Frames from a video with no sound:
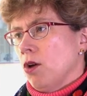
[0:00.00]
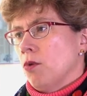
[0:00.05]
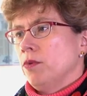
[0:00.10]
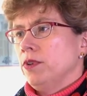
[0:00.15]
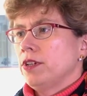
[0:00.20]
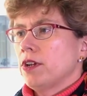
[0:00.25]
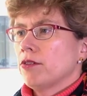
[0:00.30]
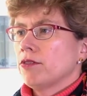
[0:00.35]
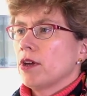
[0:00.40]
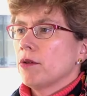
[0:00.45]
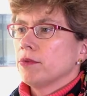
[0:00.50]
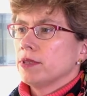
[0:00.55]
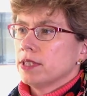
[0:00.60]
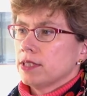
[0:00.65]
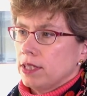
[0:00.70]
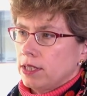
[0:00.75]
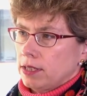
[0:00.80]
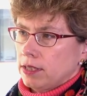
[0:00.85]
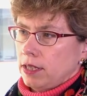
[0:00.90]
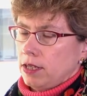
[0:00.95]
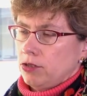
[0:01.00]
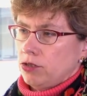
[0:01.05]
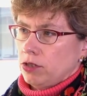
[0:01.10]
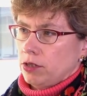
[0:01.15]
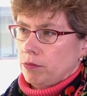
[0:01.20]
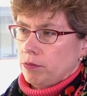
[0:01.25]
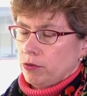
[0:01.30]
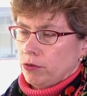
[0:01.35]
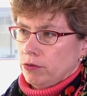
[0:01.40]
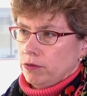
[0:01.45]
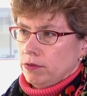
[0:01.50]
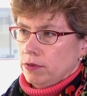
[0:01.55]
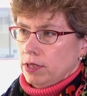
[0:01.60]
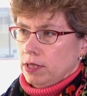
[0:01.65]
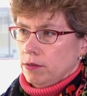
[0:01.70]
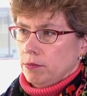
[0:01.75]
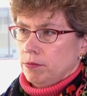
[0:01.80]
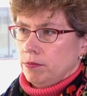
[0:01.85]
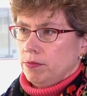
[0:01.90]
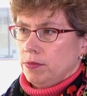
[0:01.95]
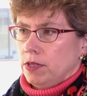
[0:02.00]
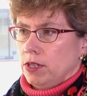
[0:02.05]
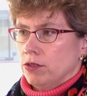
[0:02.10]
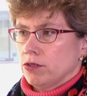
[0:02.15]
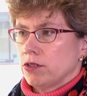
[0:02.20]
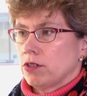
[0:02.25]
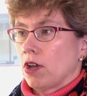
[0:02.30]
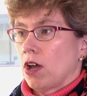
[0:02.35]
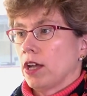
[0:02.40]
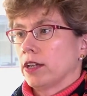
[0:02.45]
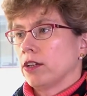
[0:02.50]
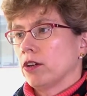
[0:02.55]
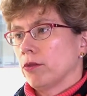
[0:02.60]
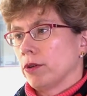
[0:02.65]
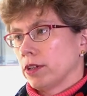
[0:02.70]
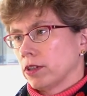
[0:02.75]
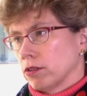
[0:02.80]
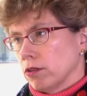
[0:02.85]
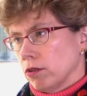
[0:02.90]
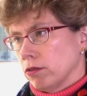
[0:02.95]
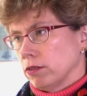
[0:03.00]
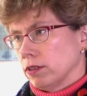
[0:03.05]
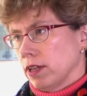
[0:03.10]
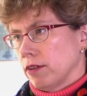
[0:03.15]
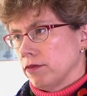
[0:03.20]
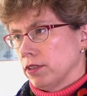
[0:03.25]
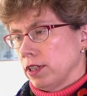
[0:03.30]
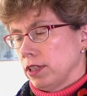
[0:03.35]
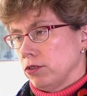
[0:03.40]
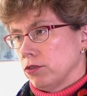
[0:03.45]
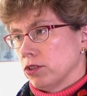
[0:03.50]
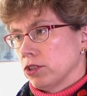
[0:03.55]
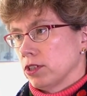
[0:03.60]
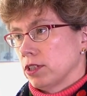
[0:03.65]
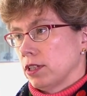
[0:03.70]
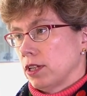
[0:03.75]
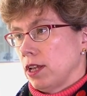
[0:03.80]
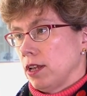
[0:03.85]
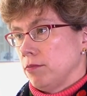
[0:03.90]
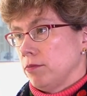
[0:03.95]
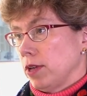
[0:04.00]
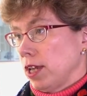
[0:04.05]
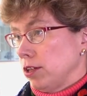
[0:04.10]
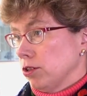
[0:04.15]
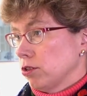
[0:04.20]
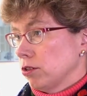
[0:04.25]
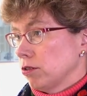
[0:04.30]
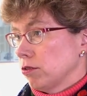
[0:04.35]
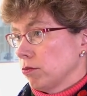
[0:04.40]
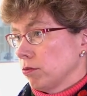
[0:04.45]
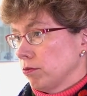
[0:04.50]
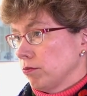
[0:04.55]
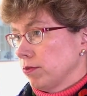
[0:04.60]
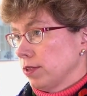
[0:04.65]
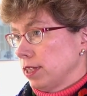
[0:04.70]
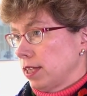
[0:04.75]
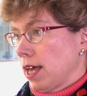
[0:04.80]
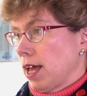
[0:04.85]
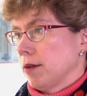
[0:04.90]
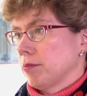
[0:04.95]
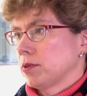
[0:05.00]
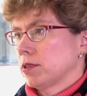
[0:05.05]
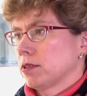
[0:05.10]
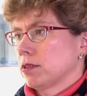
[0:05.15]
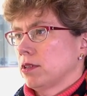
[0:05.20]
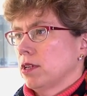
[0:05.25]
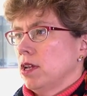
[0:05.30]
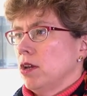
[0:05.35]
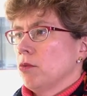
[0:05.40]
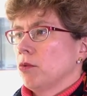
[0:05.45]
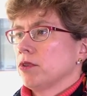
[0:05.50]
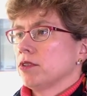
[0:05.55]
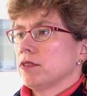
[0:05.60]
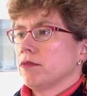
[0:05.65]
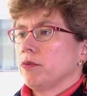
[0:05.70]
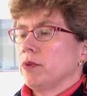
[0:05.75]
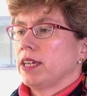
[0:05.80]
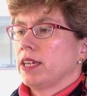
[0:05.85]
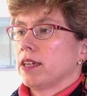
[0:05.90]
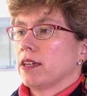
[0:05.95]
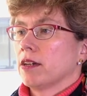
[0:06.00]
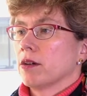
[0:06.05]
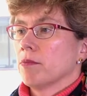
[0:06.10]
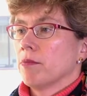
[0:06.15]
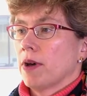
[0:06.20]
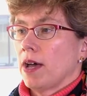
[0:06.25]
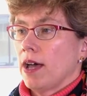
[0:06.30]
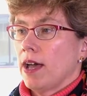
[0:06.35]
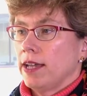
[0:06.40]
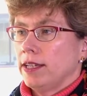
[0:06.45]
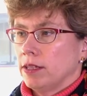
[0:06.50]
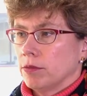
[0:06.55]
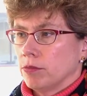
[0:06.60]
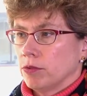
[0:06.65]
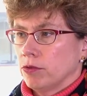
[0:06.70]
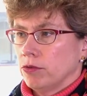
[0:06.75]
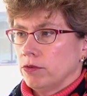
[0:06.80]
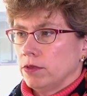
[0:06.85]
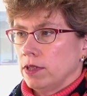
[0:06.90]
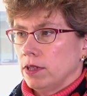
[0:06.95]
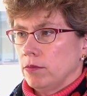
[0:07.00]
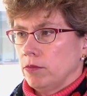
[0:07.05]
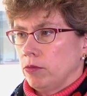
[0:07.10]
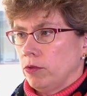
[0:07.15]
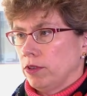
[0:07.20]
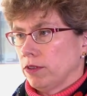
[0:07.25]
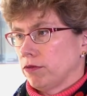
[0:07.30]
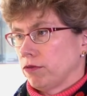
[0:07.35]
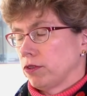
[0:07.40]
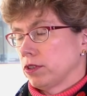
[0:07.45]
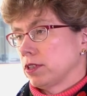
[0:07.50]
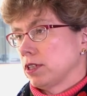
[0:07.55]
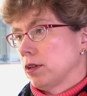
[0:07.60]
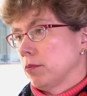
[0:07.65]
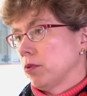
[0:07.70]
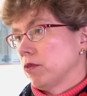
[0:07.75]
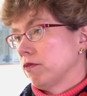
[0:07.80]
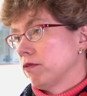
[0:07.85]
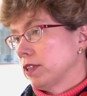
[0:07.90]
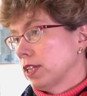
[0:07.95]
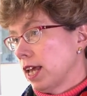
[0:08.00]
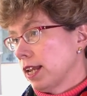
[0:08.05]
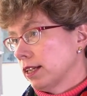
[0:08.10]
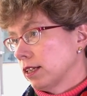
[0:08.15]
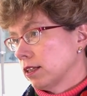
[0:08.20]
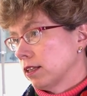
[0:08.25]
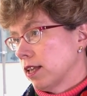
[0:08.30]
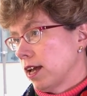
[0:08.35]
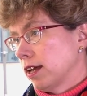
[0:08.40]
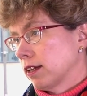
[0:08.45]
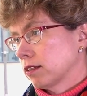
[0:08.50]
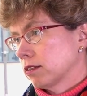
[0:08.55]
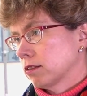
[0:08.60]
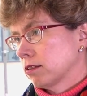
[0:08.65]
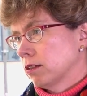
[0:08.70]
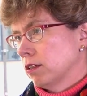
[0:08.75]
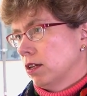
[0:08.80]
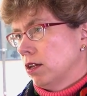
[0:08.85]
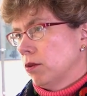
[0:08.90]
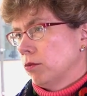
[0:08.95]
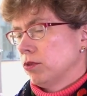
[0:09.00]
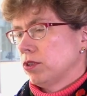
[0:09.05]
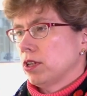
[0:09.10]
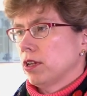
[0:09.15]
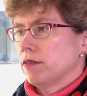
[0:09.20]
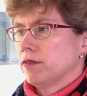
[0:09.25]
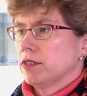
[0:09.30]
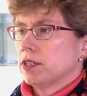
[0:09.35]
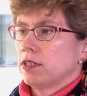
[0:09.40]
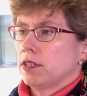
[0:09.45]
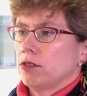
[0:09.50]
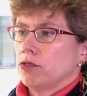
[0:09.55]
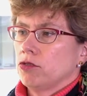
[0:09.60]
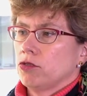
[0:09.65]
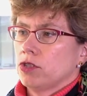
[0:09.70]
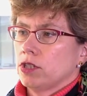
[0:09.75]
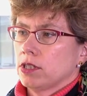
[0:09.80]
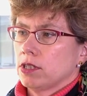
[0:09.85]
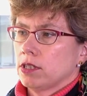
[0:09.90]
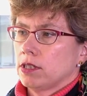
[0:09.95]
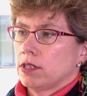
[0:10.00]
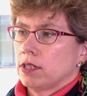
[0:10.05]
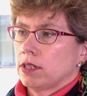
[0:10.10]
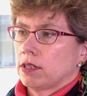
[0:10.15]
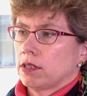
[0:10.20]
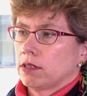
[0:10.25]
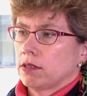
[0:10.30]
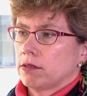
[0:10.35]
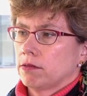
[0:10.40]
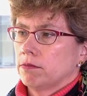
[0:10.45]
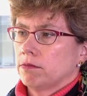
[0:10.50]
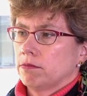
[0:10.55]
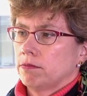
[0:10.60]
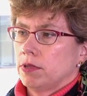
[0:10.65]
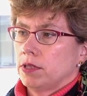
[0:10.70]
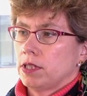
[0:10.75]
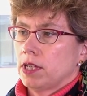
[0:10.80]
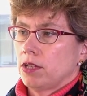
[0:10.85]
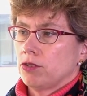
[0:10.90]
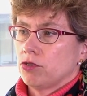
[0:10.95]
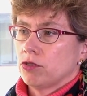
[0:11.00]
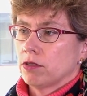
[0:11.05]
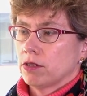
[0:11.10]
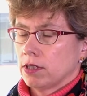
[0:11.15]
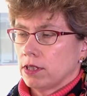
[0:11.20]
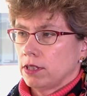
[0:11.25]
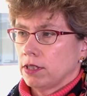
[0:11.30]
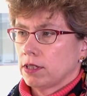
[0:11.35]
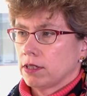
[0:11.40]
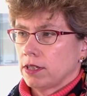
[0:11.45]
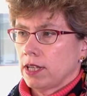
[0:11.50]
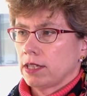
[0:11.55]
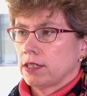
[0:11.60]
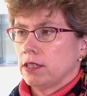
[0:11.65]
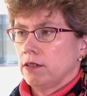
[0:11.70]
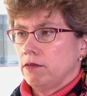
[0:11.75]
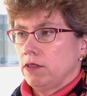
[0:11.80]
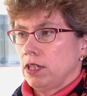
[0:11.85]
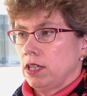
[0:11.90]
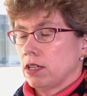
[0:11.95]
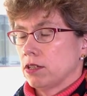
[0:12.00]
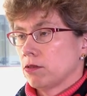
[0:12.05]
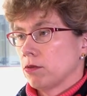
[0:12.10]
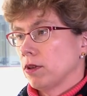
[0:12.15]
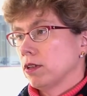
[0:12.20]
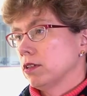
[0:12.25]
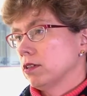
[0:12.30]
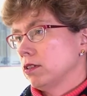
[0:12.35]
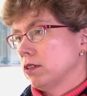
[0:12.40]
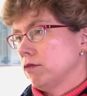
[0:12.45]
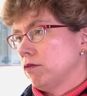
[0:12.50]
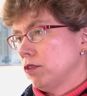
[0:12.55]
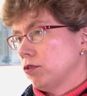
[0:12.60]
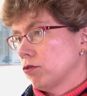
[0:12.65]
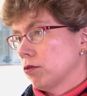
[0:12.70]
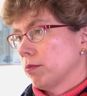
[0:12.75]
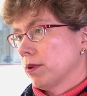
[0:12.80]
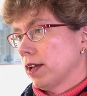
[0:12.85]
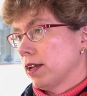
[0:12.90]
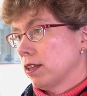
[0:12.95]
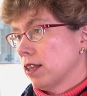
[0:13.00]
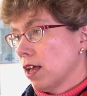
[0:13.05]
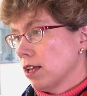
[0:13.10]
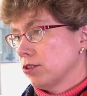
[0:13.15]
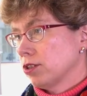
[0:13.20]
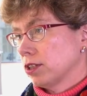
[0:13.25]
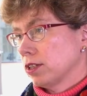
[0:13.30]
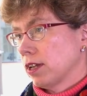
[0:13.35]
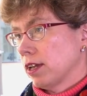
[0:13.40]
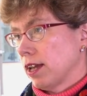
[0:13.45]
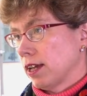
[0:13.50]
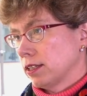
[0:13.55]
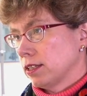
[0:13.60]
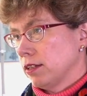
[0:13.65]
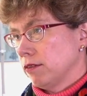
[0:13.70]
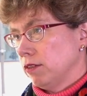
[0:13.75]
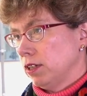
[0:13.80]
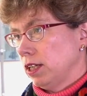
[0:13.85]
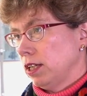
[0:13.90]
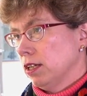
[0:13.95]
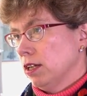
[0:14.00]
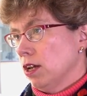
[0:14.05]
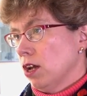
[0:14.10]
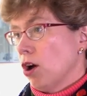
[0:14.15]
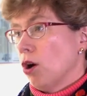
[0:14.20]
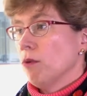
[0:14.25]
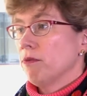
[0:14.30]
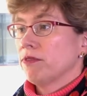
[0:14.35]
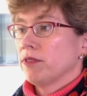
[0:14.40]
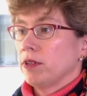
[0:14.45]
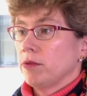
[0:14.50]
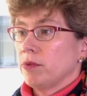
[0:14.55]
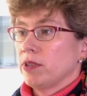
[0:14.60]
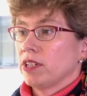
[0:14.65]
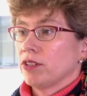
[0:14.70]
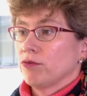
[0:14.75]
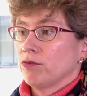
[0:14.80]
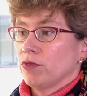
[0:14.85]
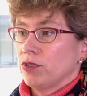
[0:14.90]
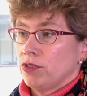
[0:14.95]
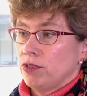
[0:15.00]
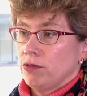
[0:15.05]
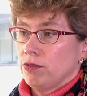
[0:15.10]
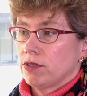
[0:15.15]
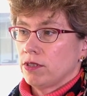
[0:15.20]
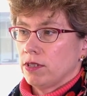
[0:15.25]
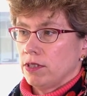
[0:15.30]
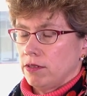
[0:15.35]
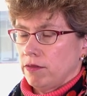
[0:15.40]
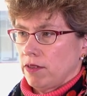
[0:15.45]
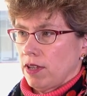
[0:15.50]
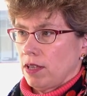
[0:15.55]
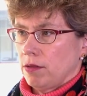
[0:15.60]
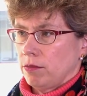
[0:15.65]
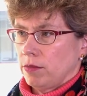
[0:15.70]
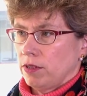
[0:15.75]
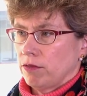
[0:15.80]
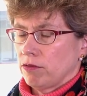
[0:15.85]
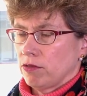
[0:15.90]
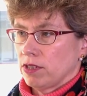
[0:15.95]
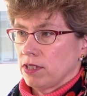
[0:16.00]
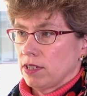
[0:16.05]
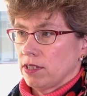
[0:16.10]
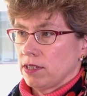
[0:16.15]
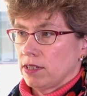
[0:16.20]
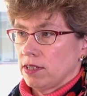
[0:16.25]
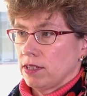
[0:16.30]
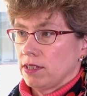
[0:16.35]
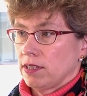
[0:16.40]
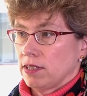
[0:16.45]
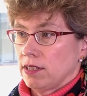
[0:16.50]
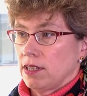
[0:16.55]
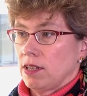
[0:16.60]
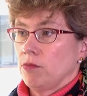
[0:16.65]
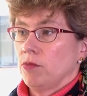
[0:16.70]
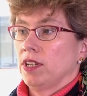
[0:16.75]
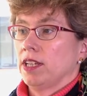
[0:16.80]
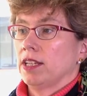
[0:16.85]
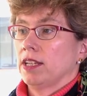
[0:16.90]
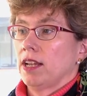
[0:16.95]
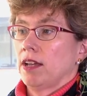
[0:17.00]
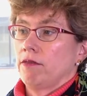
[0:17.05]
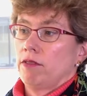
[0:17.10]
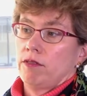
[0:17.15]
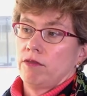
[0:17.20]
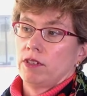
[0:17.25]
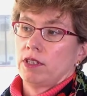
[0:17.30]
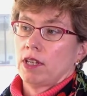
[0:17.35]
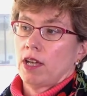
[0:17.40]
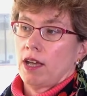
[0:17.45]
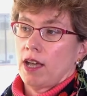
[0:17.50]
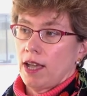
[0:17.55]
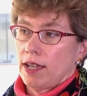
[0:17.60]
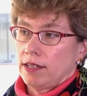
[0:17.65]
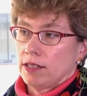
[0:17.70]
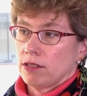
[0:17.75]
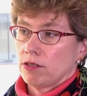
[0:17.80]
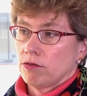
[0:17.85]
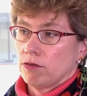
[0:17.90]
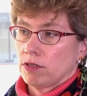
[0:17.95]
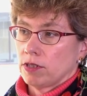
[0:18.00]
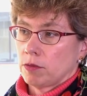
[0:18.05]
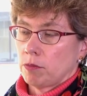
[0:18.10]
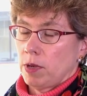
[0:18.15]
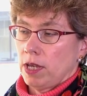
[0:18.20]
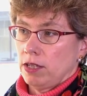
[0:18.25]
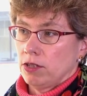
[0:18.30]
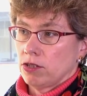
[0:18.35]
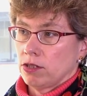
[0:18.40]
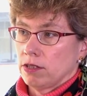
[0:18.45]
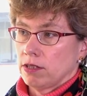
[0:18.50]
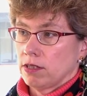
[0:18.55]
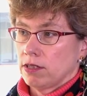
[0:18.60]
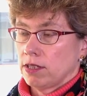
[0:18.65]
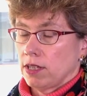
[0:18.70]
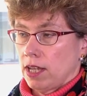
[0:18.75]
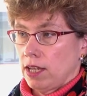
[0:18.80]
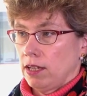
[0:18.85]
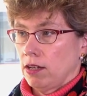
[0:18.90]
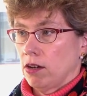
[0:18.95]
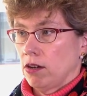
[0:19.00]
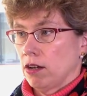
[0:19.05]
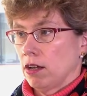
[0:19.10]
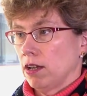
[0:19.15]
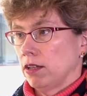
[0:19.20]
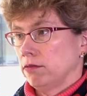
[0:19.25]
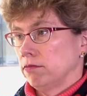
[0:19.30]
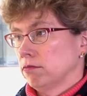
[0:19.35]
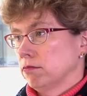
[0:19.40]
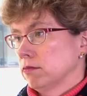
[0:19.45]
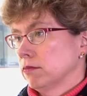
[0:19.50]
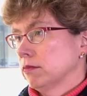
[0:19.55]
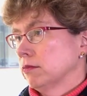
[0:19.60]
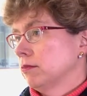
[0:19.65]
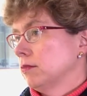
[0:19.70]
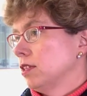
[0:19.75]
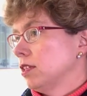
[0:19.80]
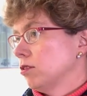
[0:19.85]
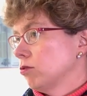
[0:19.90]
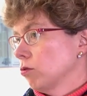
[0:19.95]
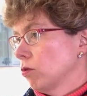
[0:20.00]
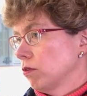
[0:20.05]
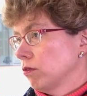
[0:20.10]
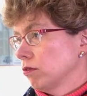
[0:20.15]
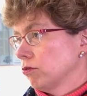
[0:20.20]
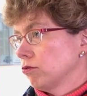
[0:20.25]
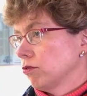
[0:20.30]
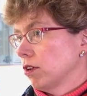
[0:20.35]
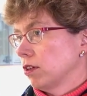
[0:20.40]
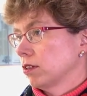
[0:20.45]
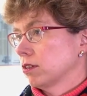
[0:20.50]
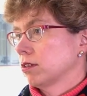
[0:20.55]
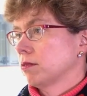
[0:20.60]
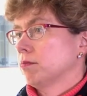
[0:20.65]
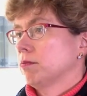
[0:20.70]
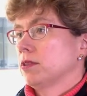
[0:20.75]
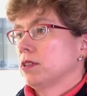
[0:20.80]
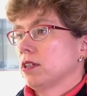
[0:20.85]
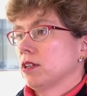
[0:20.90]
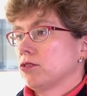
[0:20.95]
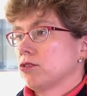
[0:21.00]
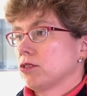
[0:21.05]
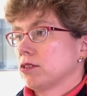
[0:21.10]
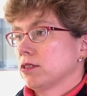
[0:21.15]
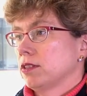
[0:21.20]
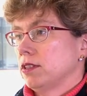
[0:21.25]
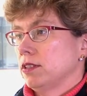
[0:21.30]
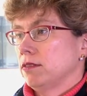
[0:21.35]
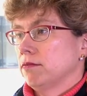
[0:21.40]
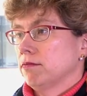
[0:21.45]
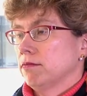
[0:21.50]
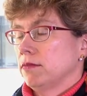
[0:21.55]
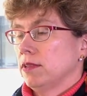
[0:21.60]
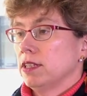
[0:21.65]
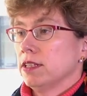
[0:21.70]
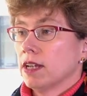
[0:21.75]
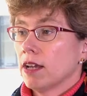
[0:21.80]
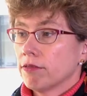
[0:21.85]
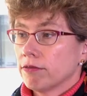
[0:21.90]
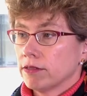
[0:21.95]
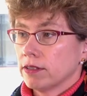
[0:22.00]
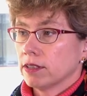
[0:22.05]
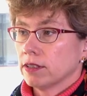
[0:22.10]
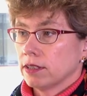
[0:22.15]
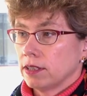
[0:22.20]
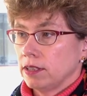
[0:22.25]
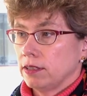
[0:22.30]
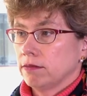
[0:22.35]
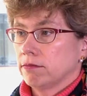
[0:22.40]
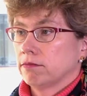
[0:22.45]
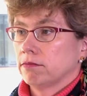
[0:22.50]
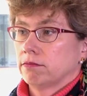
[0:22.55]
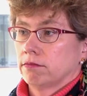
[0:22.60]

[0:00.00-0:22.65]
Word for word: We know that with single agent ibrutinib, there's ongoing clonal evolution and patients will relapse. Whereas can combine ibrutinib with, for example, venetoclax, which have synergistic potential clinical activity as well as in vitro biologic activity, hopefully we can reduce the development of resistance, and then we can have even the highest risk patients stay on these oral drugs potentially indefinitely.